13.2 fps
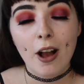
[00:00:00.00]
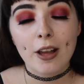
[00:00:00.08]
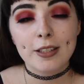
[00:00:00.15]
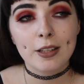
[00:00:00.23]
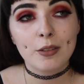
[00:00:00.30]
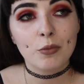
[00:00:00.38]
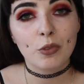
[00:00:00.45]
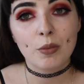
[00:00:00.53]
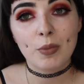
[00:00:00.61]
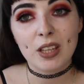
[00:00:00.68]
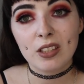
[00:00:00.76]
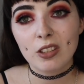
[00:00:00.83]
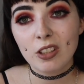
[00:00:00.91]
I didn't want to
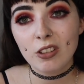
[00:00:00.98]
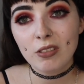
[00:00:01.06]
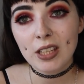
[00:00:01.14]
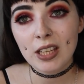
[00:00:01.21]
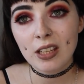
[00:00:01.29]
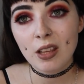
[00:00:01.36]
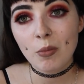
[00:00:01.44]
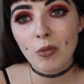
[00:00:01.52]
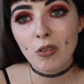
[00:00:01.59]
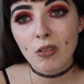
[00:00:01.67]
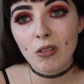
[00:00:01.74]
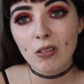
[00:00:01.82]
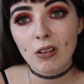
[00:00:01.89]
be in uni
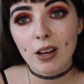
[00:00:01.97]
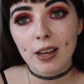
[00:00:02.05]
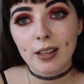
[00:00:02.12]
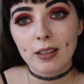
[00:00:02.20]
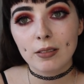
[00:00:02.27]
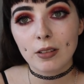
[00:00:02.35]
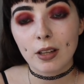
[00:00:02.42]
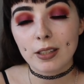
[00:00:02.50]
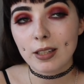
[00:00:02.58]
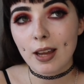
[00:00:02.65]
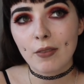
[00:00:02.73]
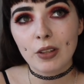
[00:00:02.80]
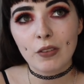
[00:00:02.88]
anymore. I
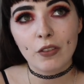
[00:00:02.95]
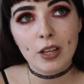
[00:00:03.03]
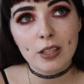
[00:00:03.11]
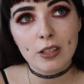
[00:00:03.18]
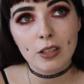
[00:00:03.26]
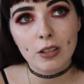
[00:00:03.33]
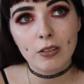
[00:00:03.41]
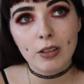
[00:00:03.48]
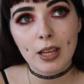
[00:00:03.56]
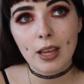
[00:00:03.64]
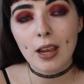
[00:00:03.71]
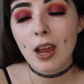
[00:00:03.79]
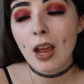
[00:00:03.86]
didn't have any friends at
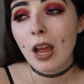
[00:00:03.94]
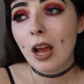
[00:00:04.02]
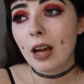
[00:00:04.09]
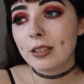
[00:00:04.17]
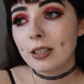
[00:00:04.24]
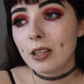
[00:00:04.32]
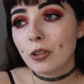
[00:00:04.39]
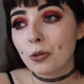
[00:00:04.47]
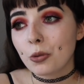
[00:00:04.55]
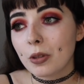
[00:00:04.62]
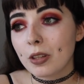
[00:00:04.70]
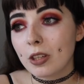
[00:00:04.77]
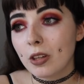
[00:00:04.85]
uni. I didn't
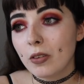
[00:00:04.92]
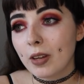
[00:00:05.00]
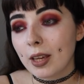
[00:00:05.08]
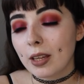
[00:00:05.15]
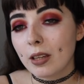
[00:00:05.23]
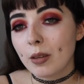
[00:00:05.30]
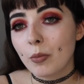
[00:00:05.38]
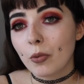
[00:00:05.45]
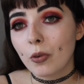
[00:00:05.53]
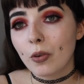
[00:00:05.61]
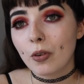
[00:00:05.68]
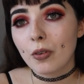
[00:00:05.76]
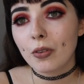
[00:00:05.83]
enjoy the unit
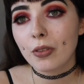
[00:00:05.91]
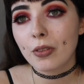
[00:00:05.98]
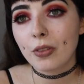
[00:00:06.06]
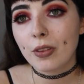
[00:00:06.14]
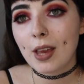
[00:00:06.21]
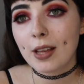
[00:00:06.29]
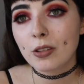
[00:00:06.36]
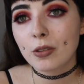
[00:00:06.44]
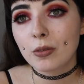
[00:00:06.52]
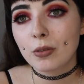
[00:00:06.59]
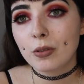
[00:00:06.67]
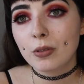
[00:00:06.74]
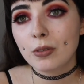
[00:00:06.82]
anymore.
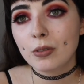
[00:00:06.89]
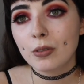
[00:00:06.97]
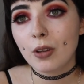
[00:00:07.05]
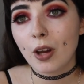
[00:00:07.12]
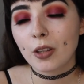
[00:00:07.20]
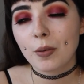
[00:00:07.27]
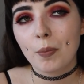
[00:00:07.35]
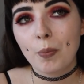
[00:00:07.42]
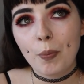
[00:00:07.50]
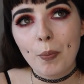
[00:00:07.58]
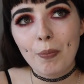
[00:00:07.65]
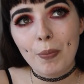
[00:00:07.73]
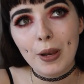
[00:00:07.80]
I'd
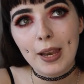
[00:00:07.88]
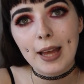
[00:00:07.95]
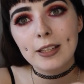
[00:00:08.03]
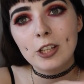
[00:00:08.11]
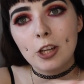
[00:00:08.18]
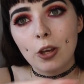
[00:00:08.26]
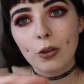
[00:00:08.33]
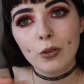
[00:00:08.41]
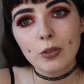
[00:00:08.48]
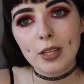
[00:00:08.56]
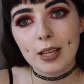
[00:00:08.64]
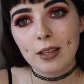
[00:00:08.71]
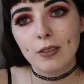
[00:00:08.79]

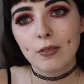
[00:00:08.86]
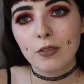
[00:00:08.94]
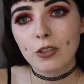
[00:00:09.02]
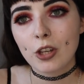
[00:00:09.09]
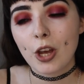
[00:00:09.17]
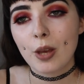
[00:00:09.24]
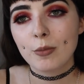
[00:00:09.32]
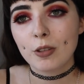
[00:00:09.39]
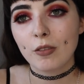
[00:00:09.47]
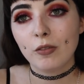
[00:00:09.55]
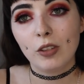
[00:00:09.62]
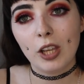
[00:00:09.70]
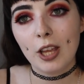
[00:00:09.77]
plateaued in terms
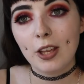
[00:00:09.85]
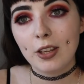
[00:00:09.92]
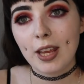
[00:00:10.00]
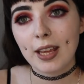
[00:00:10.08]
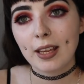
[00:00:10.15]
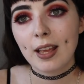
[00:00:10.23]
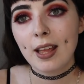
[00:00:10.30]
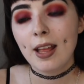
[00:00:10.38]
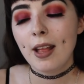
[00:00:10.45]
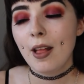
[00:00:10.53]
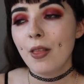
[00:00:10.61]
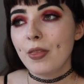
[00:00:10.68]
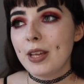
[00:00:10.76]
of learning.
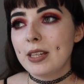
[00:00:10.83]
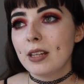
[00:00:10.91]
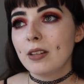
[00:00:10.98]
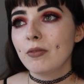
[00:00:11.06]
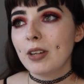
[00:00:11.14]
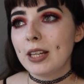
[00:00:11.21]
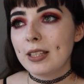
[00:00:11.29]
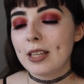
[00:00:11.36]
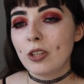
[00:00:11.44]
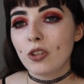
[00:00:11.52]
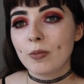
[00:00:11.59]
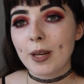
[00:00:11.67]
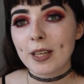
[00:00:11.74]
They didn't really
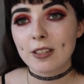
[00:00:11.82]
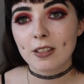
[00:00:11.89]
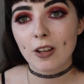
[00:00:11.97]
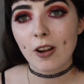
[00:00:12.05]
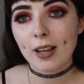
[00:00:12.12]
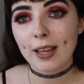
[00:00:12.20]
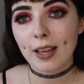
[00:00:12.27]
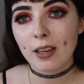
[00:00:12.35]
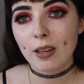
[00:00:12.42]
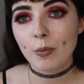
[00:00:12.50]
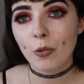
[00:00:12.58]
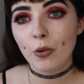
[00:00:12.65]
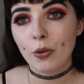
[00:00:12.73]
teach you about styling
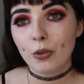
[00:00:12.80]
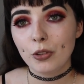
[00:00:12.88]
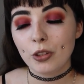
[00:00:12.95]
anymore.